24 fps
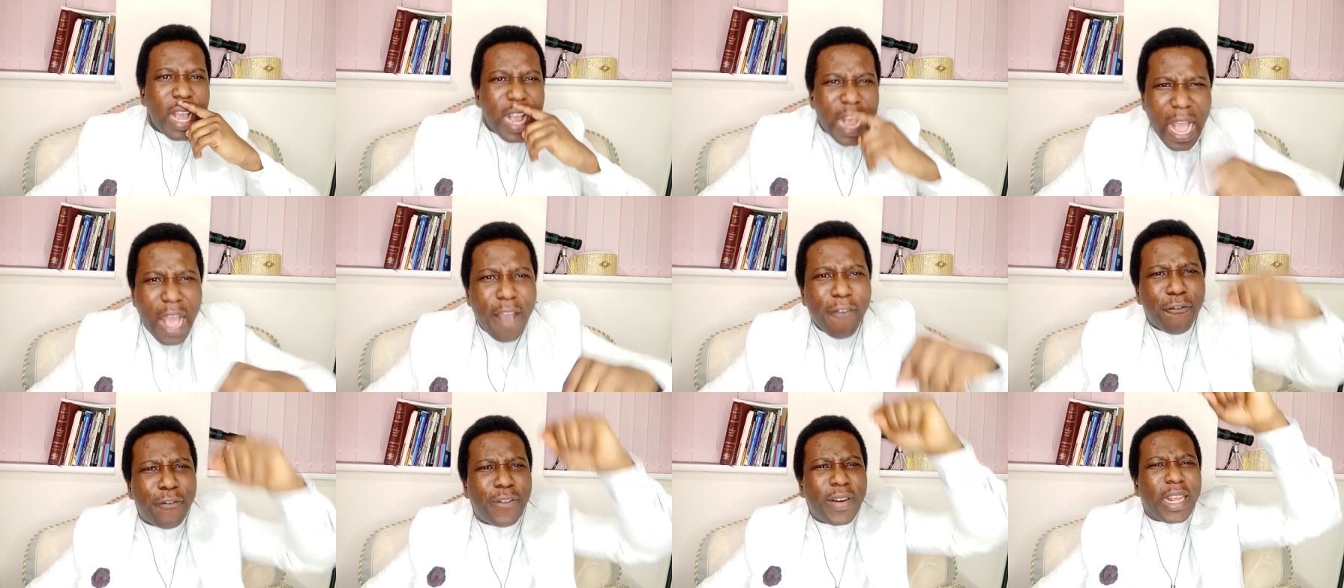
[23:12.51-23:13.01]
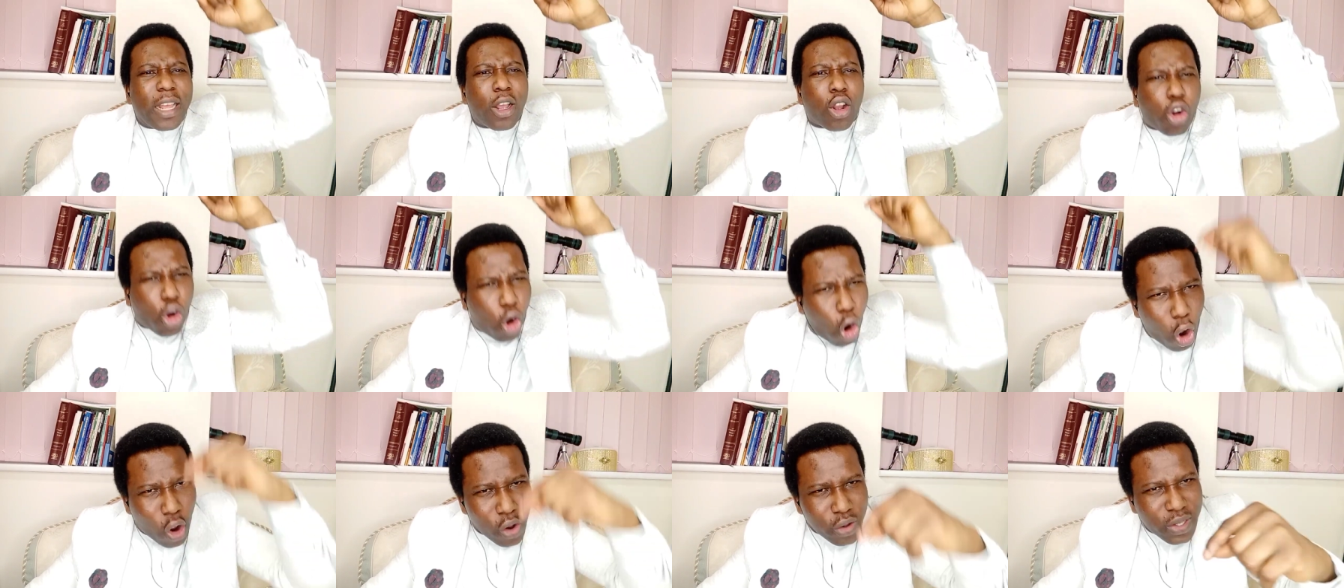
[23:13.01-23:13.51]
every
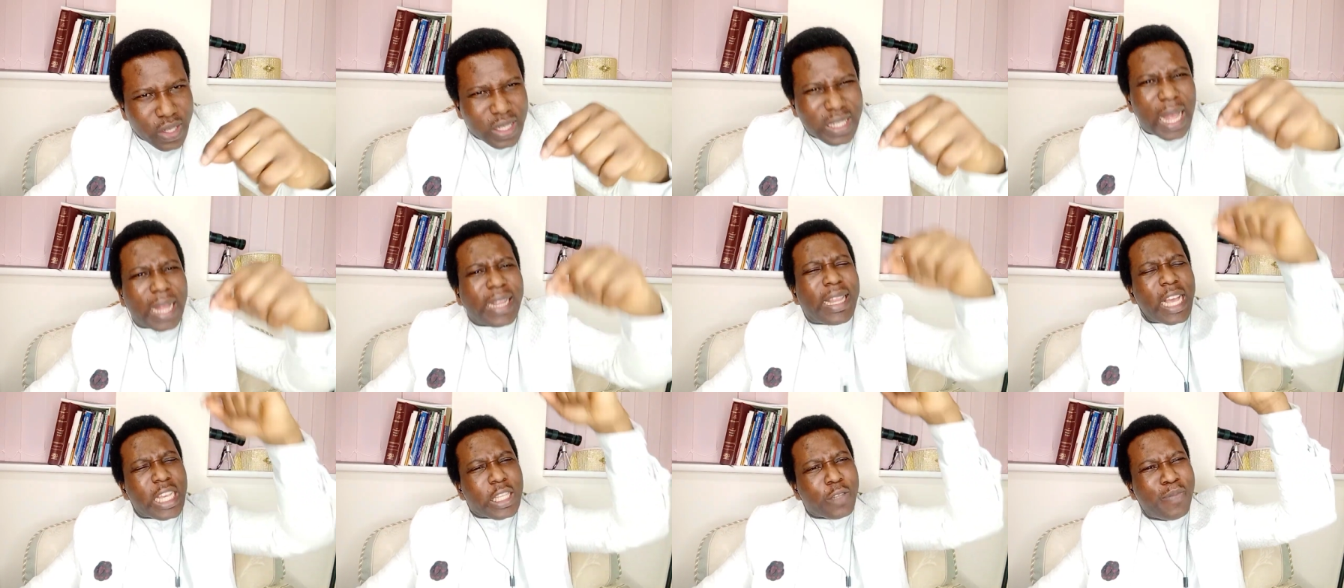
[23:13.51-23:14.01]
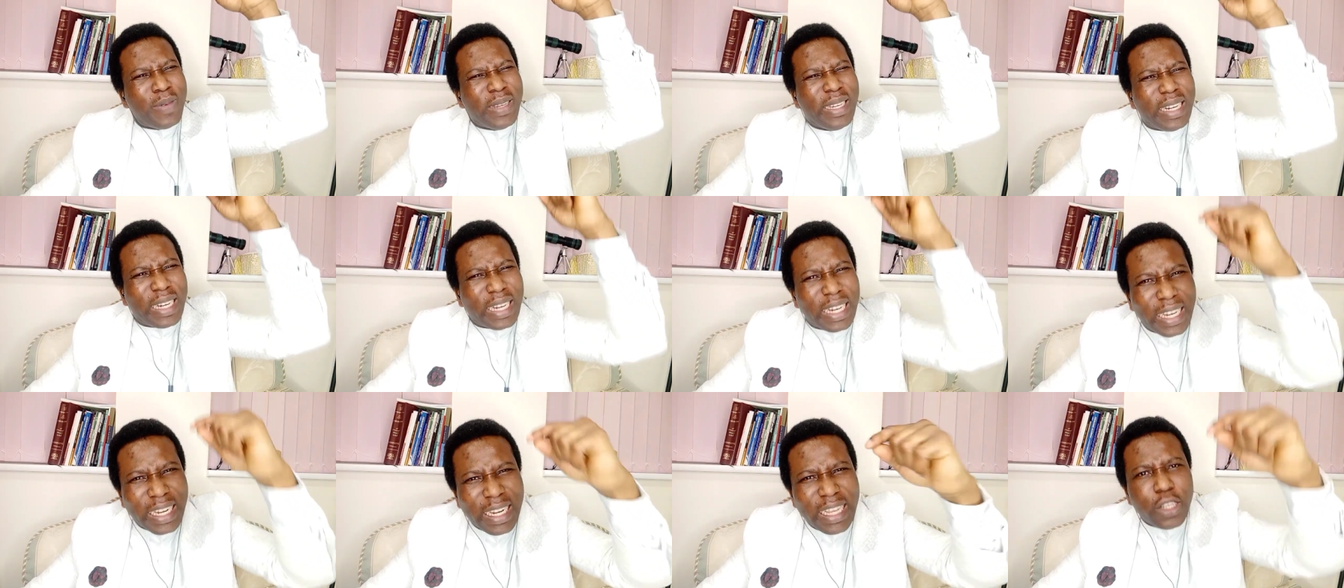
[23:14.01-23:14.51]
curse that has been
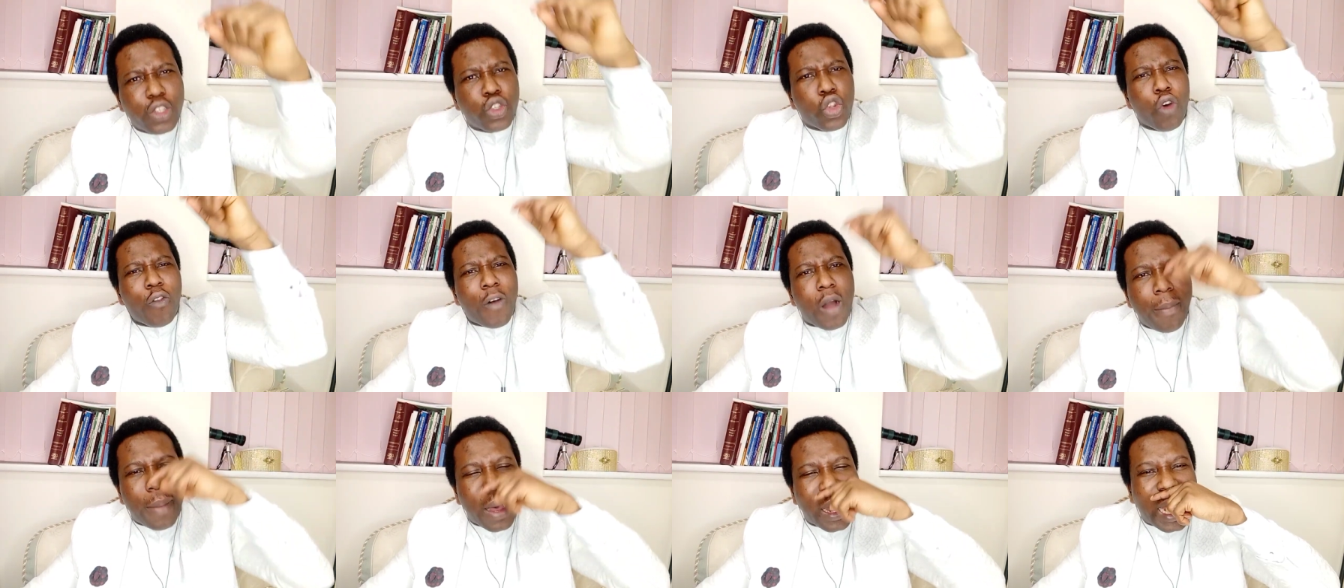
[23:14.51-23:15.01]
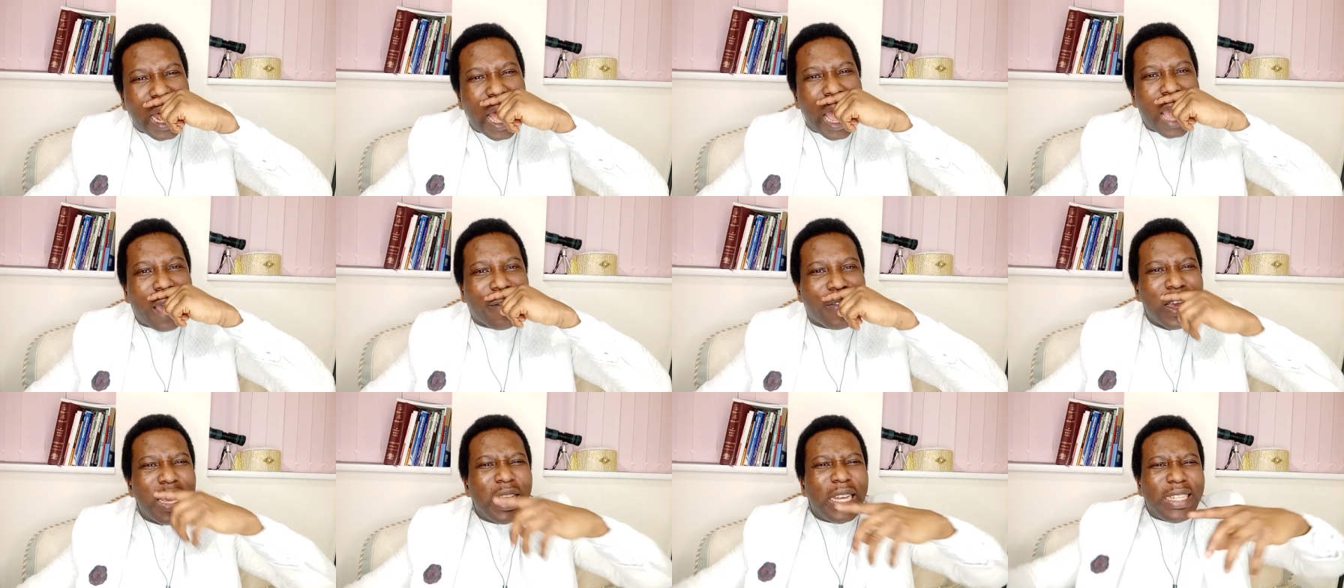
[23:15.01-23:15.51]
released over my
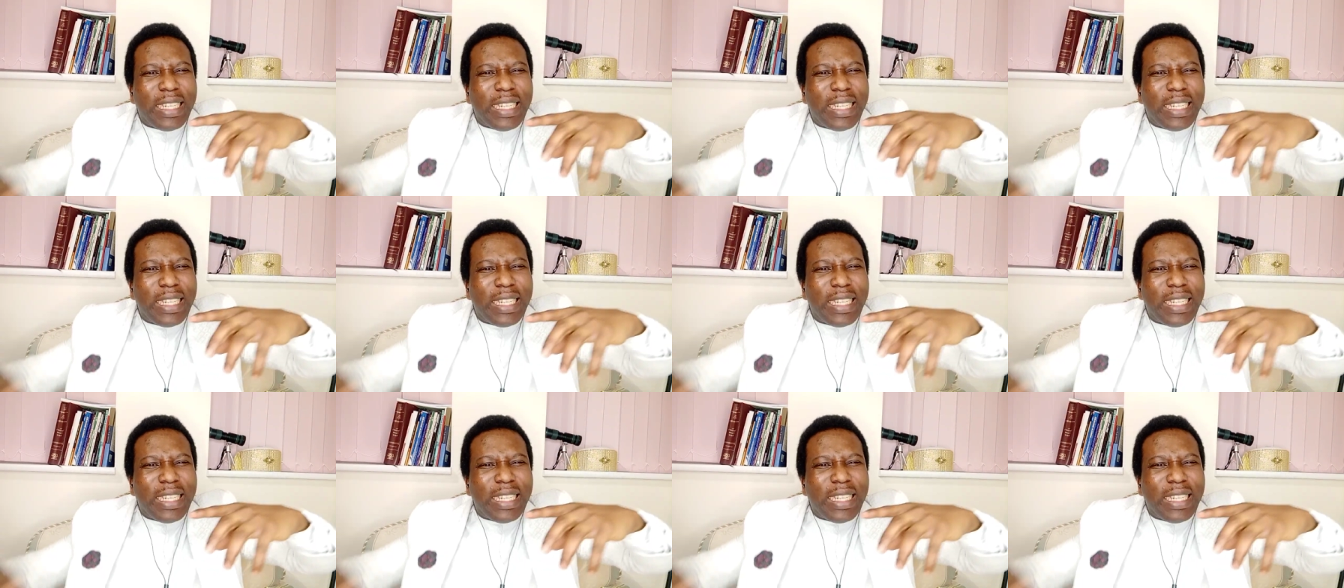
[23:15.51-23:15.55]
life,